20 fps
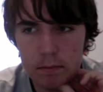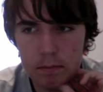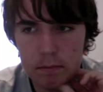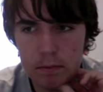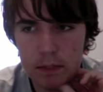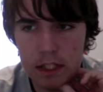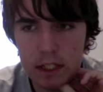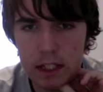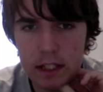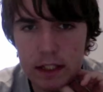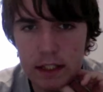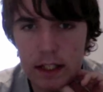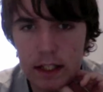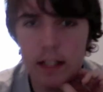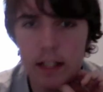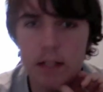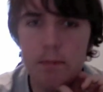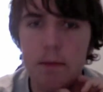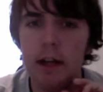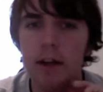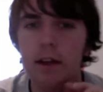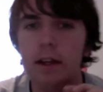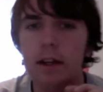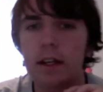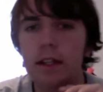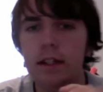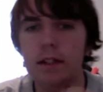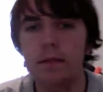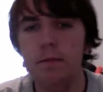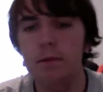D-size
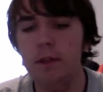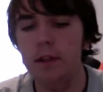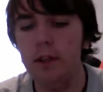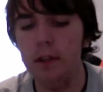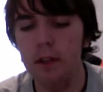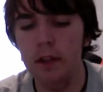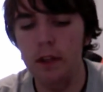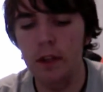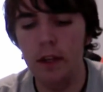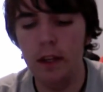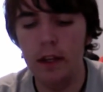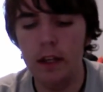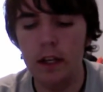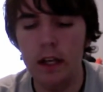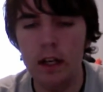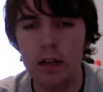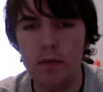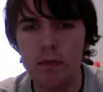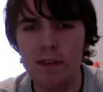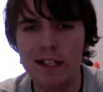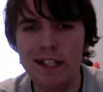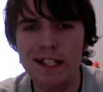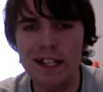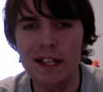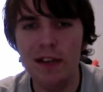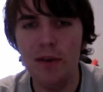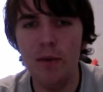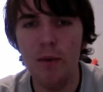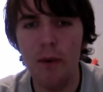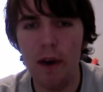bearings, but they're really
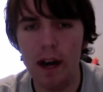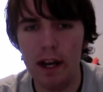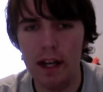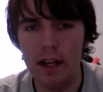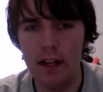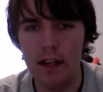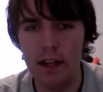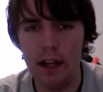quiet.